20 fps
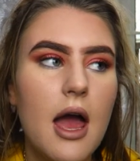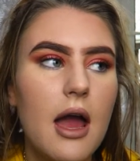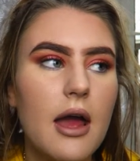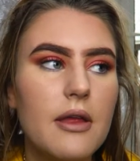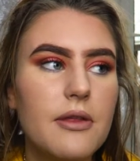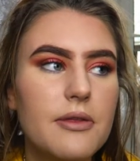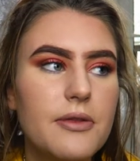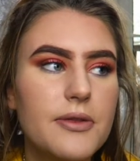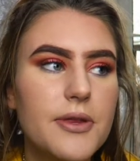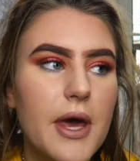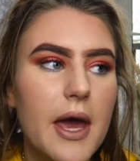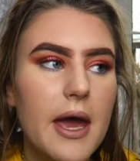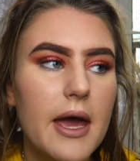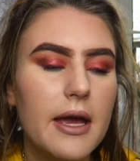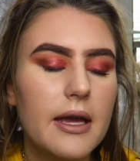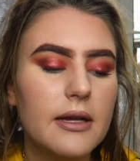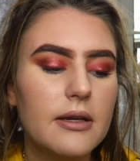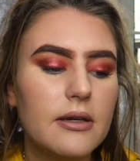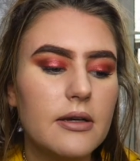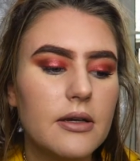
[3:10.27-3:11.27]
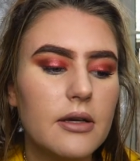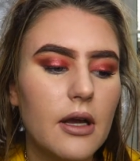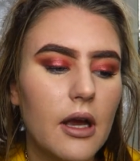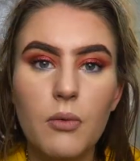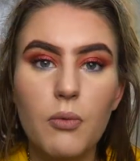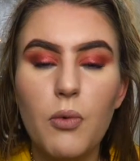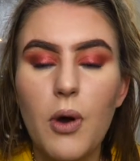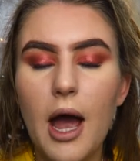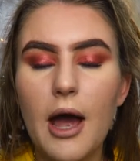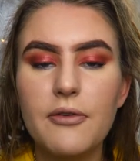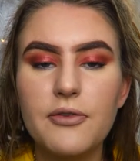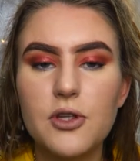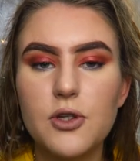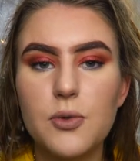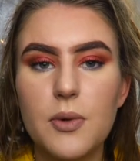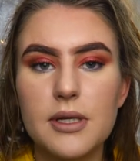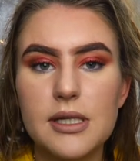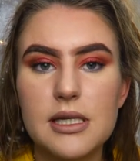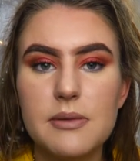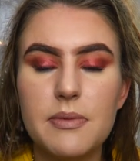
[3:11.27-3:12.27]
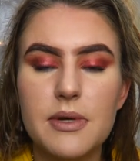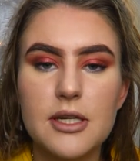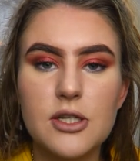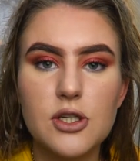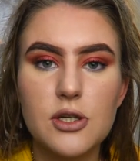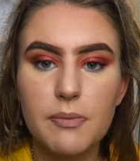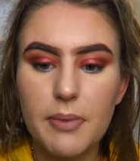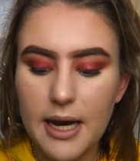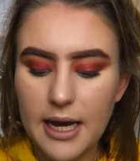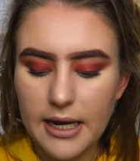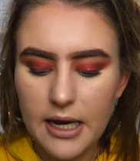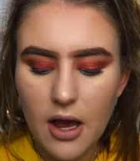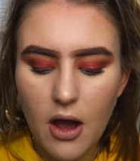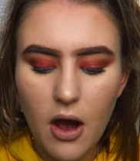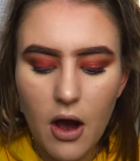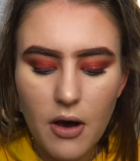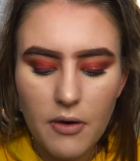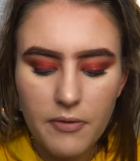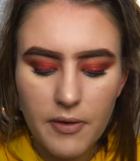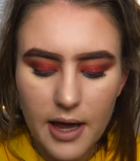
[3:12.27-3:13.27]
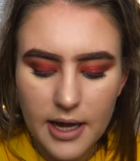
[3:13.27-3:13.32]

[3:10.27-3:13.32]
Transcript: and then after 20 minutes you peel it off,